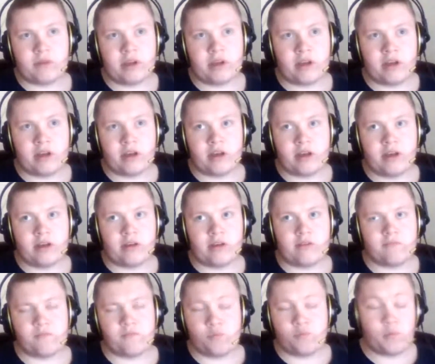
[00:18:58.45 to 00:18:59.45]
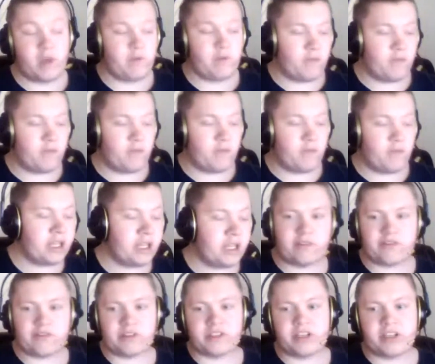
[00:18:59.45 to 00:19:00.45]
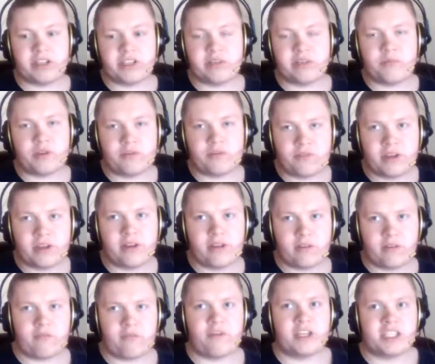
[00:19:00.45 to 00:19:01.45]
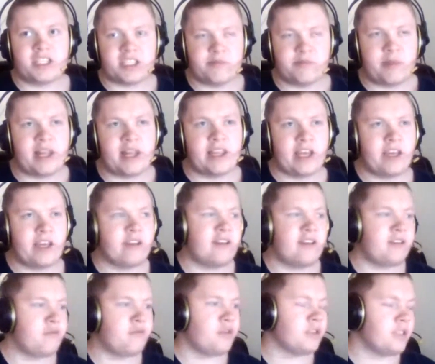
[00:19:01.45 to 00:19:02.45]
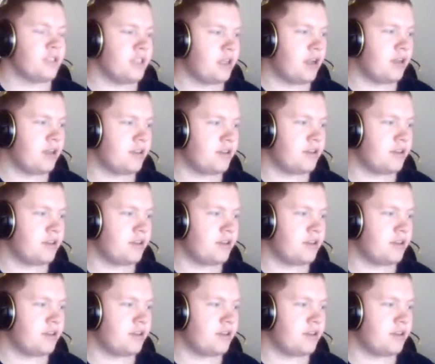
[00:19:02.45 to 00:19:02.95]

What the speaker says: We might have translation, but fixing spelling is what I